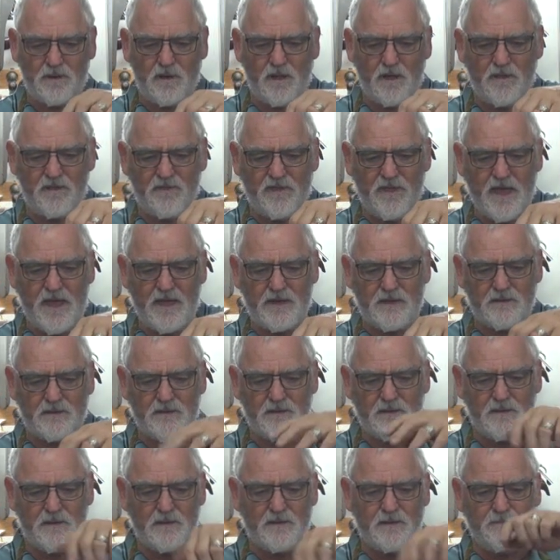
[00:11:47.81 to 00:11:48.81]
like that.
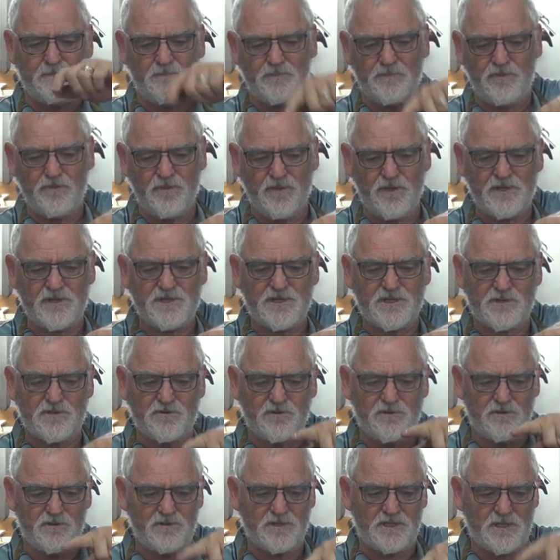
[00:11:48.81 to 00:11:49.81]
This
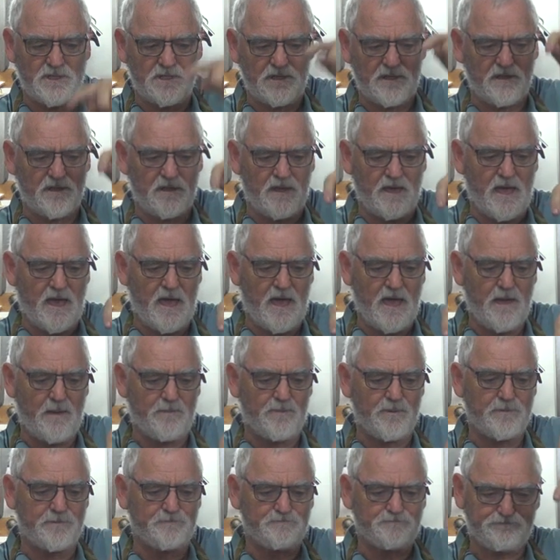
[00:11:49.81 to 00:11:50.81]
screws into the
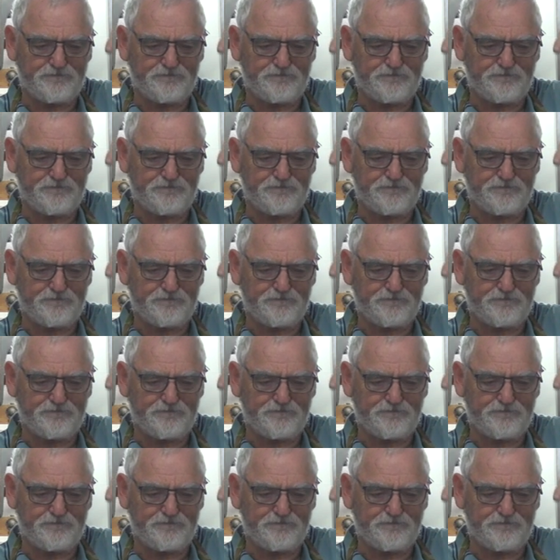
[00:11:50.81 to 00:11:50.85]
harp.